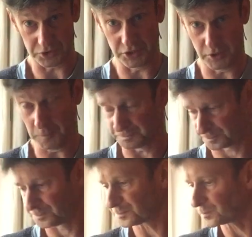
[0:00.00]
to do
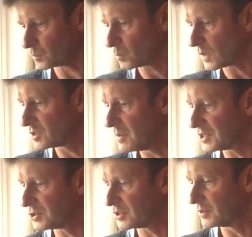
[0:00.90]
to make
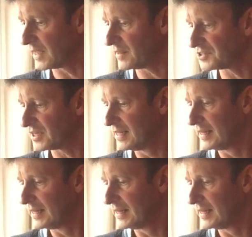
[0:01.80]
sure you get this.